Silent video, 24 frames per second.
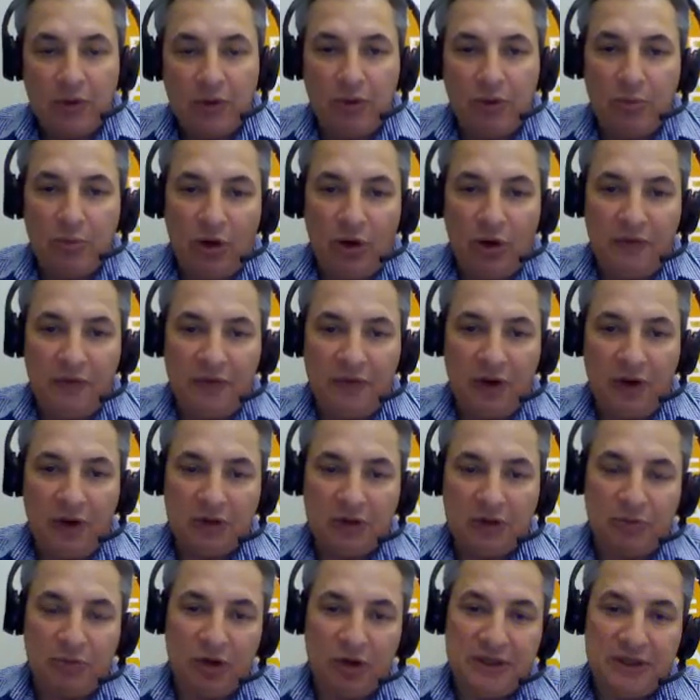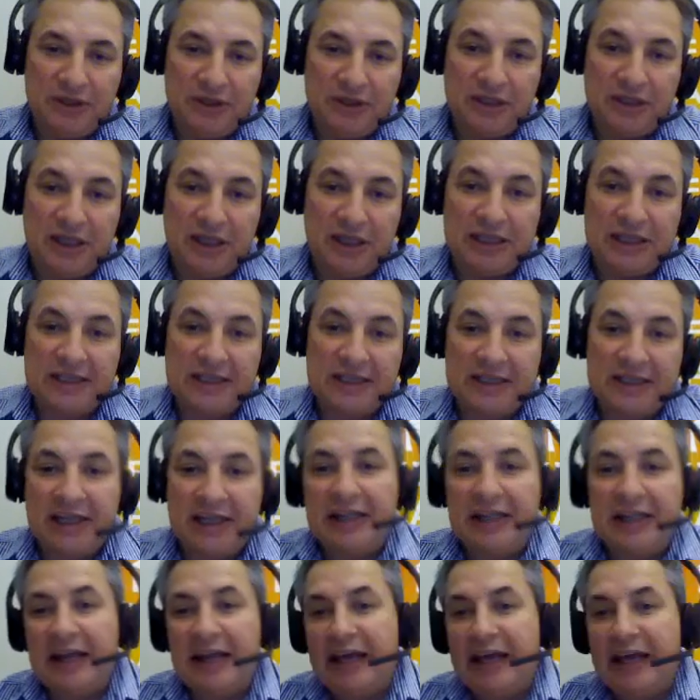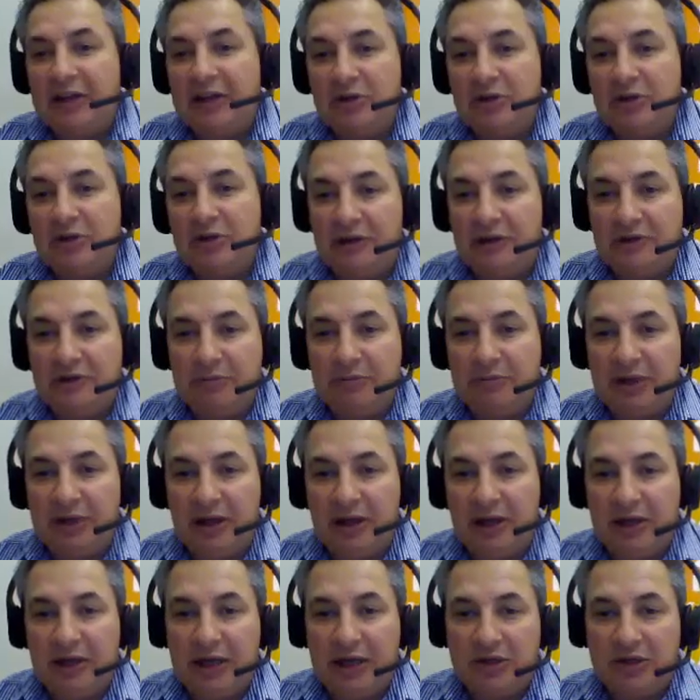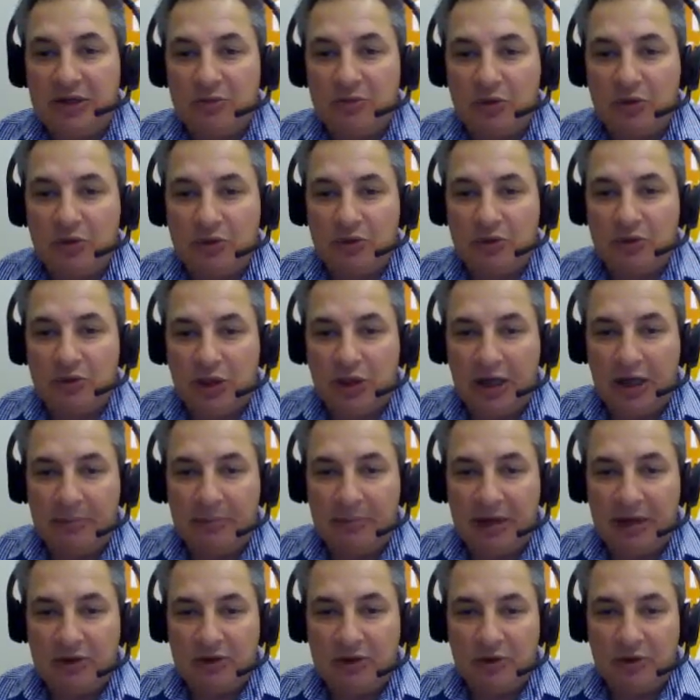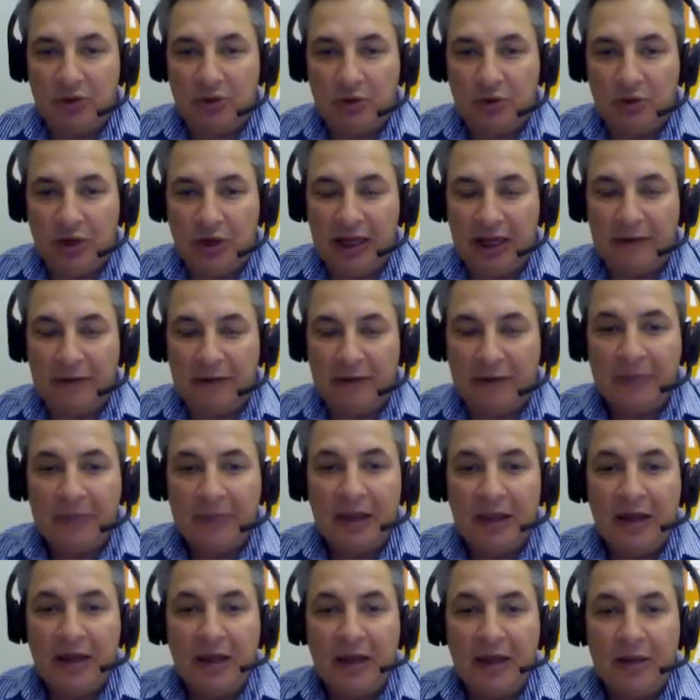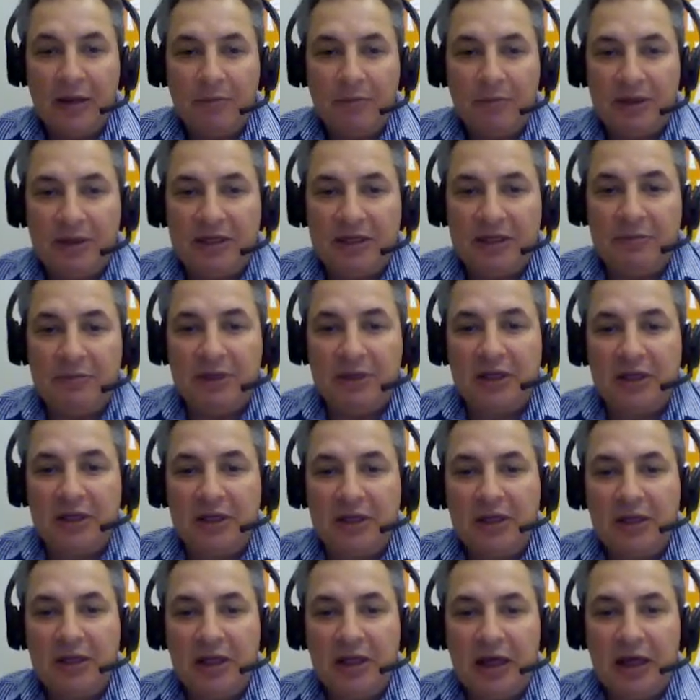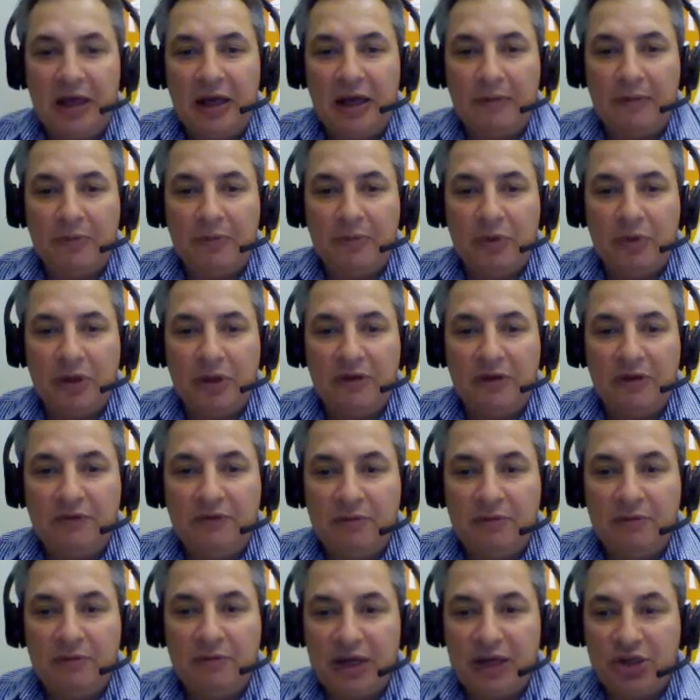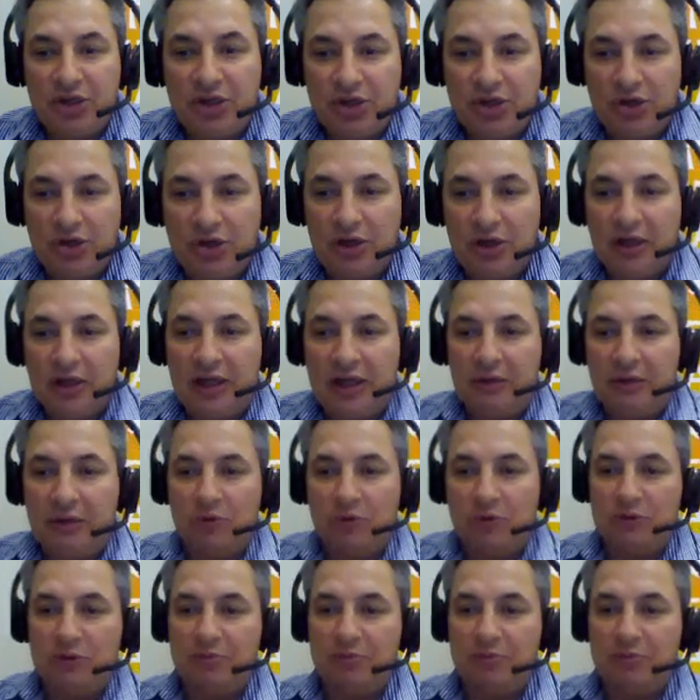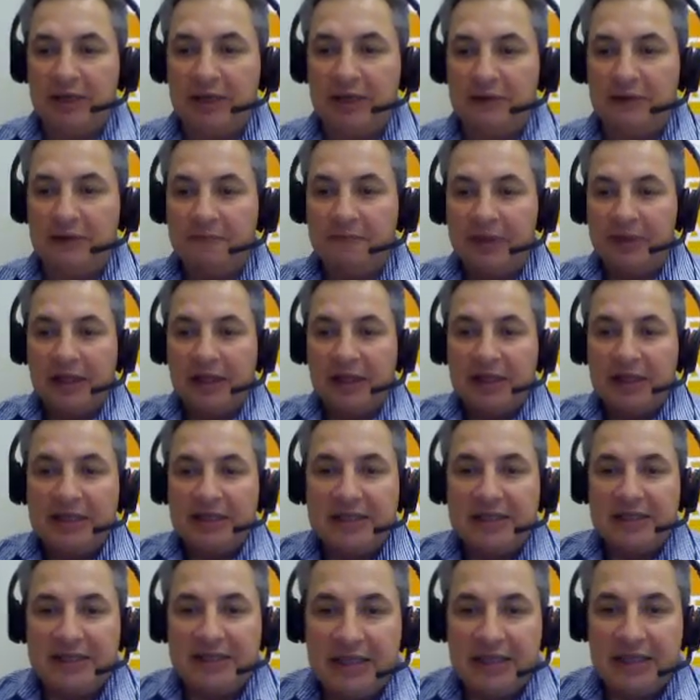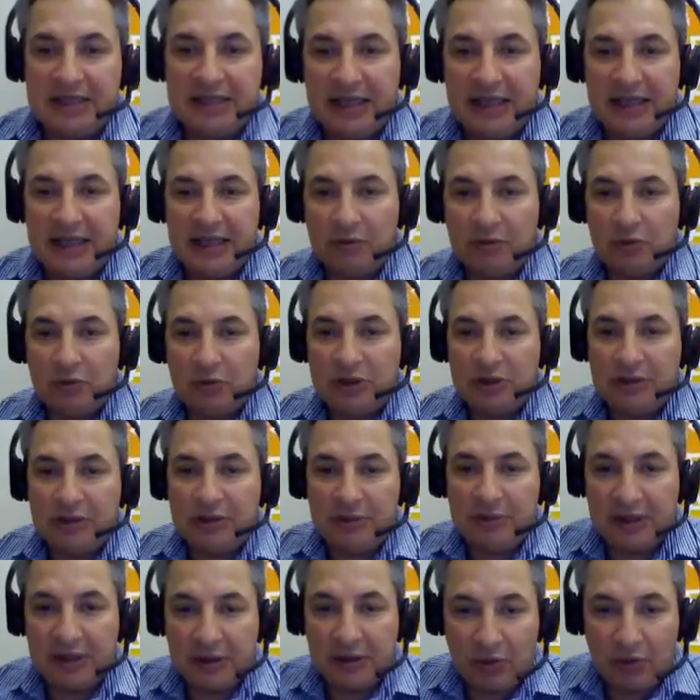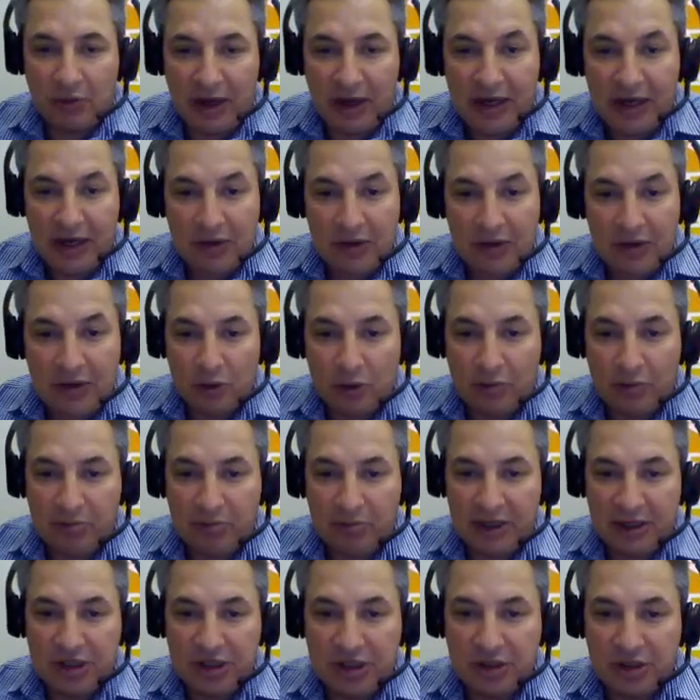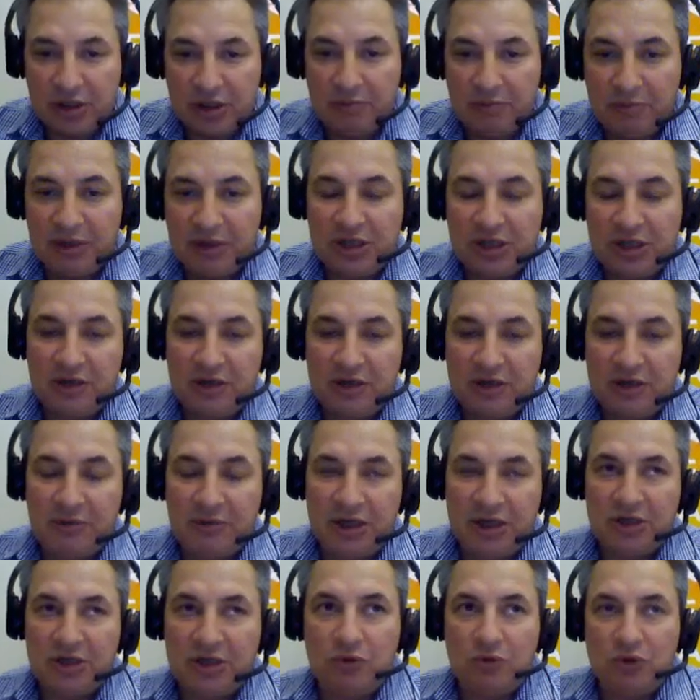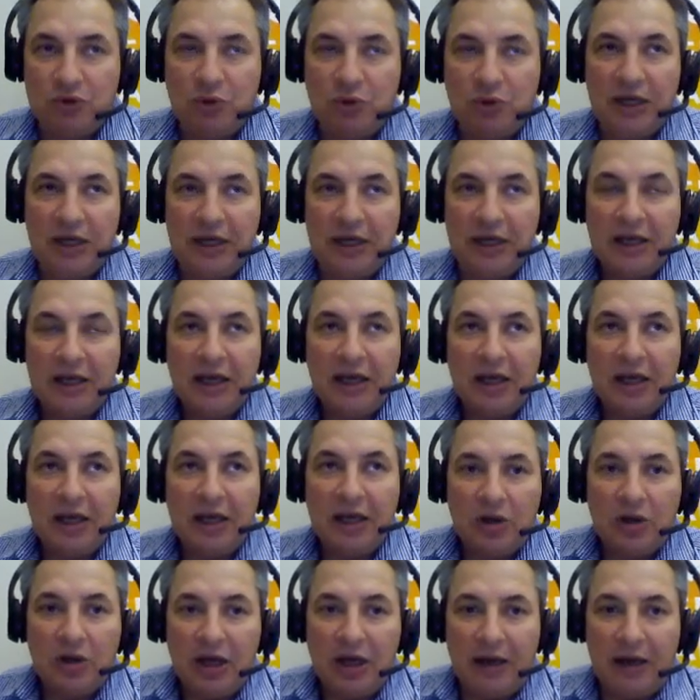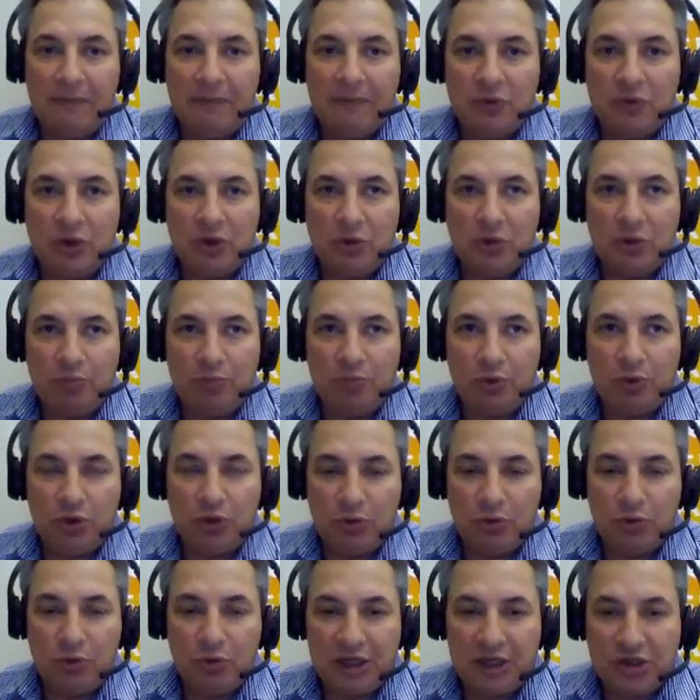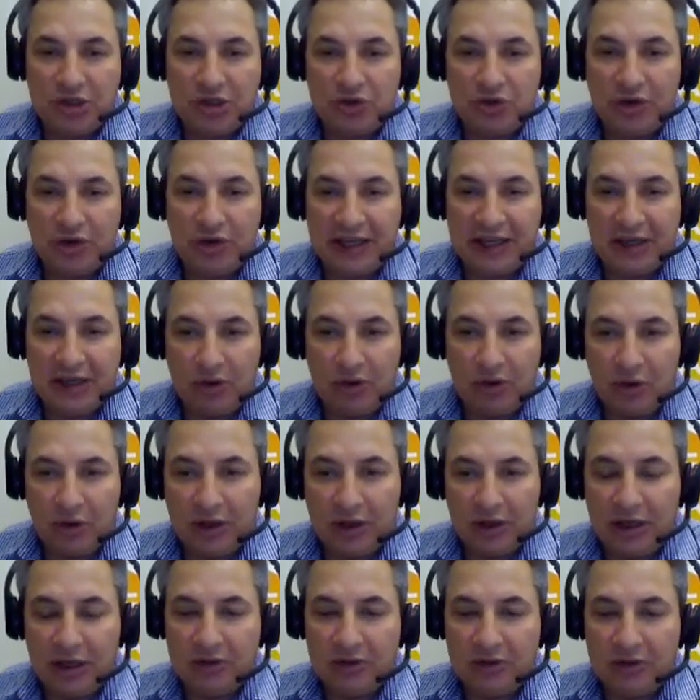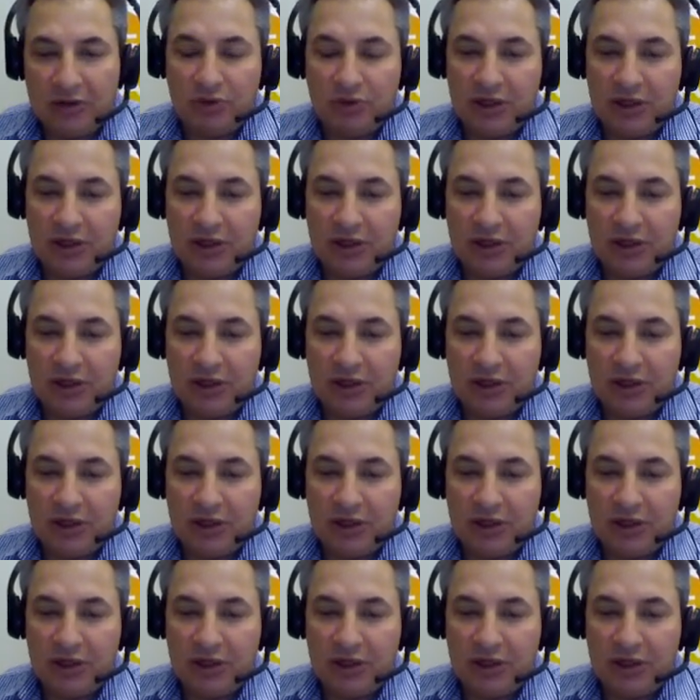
the remote files process to then send that out to the FTP location, which we can come back to and look again. But typically, the information that was being sent out was typically grade or completion. Completion information was where you put completion tracking on, and